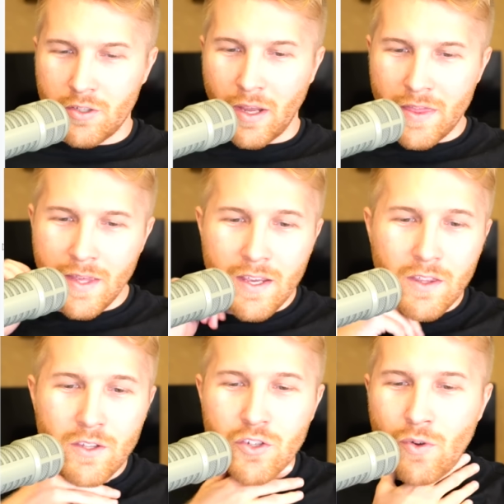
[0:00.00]
So I
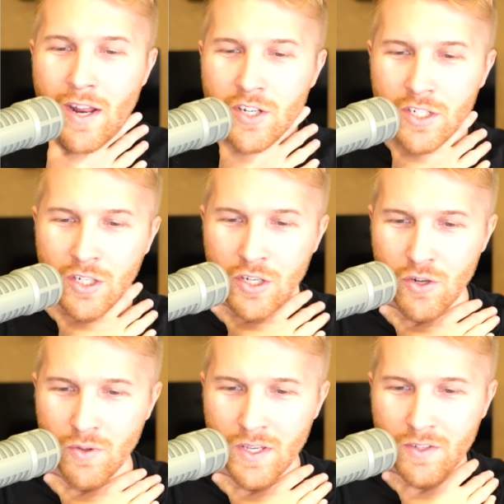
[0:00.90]
think the strategy to
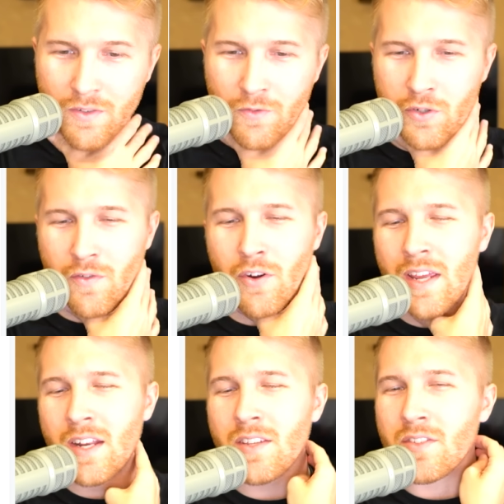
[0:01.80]
do this, first of all,
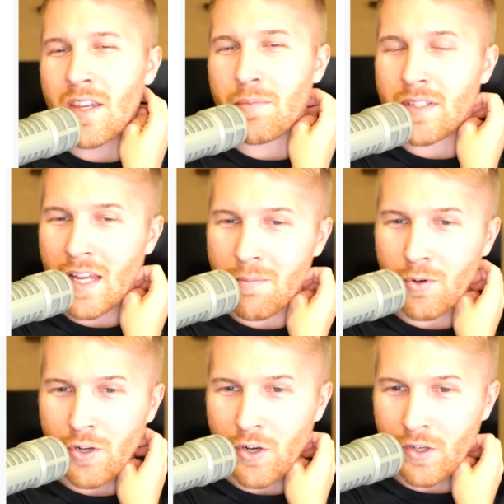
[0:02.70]
it is
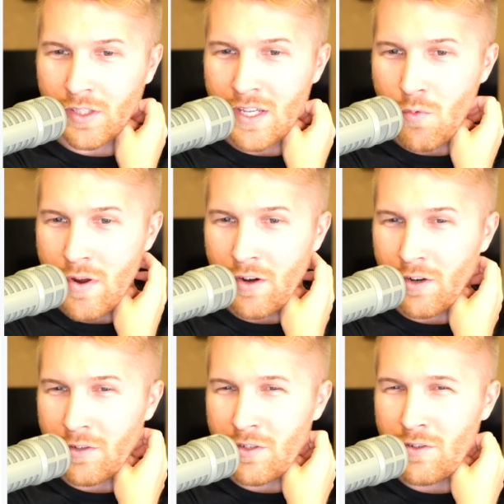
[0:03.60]
September currently. We
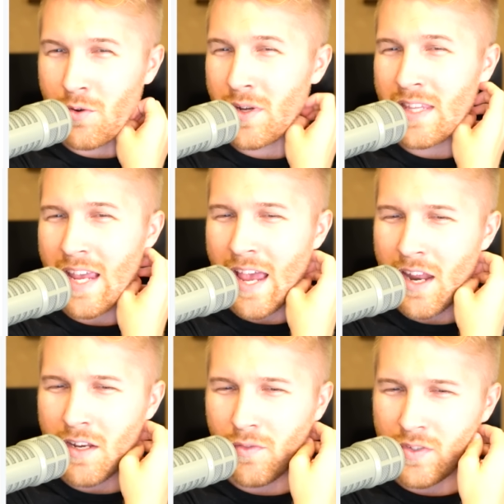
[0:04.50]
are doing the
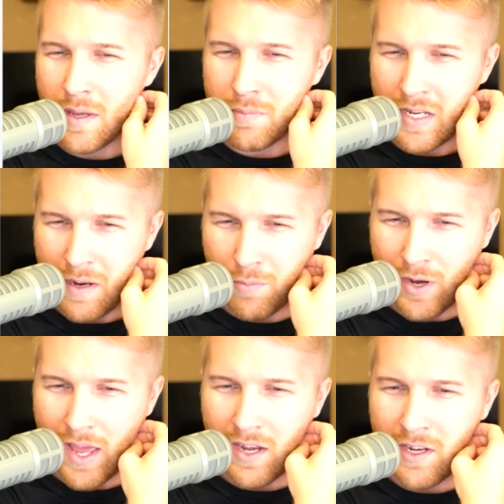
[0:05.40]
end of
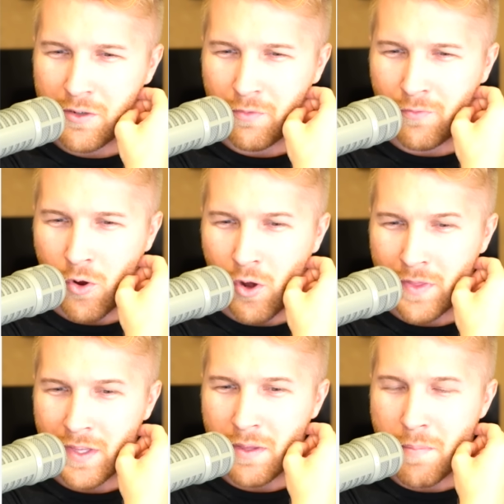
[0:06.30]
September, heading into fall. I
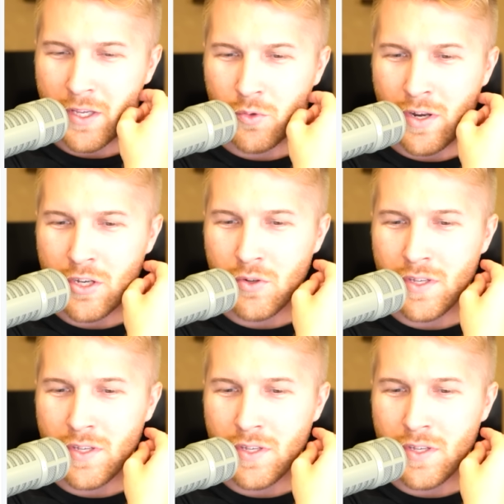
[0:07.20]
think the best way to do